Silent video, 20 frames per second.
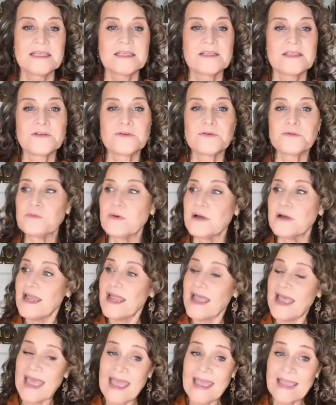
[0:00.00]
to
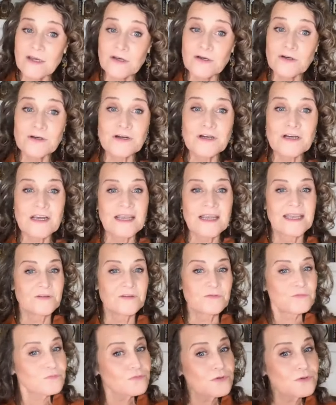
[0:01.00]
anchor
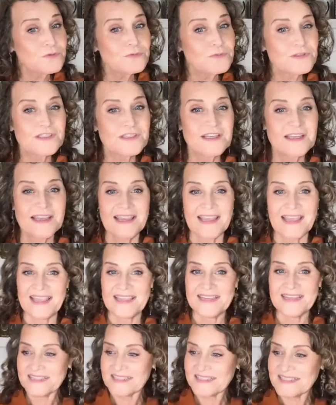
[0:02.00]
and root
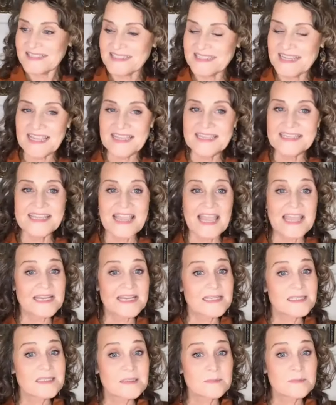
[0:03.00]
and extend and
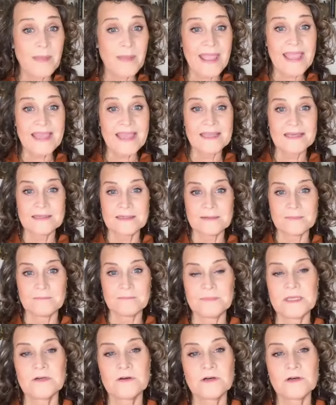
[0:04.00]
expand
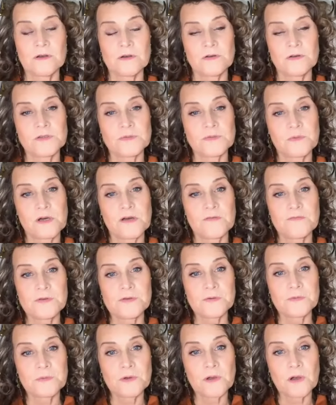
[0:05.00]
miracles wherever
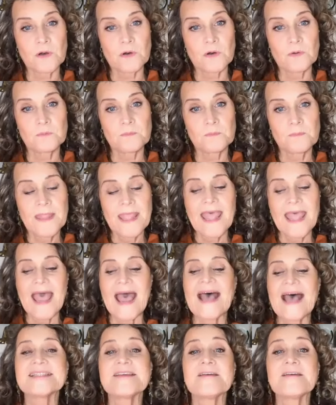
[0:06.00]
you go,
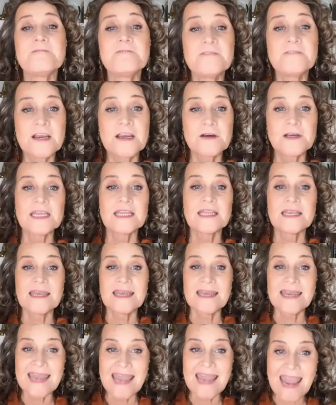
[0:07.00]
as a very
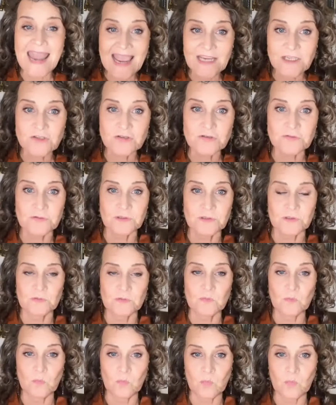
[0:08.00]

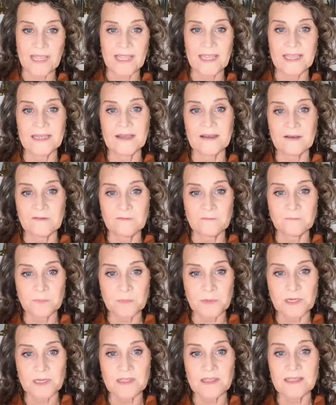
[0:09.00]
natural way of
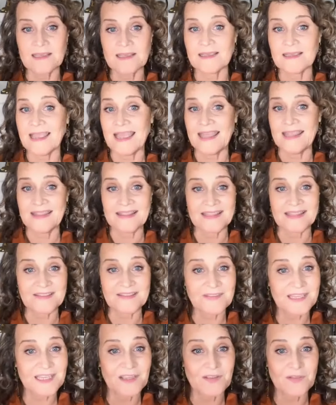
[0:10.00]
breathing and
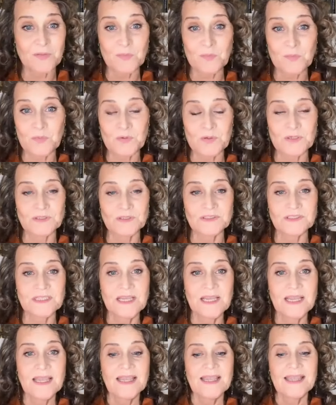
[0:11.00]
living in the world.
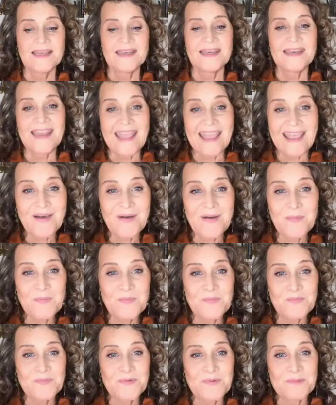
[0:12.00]

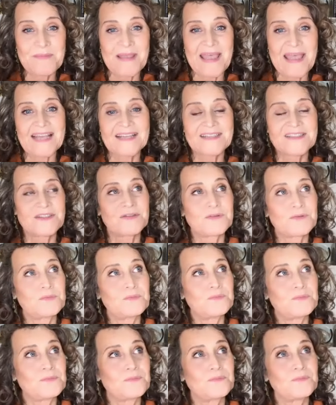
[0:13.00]
Now we're back to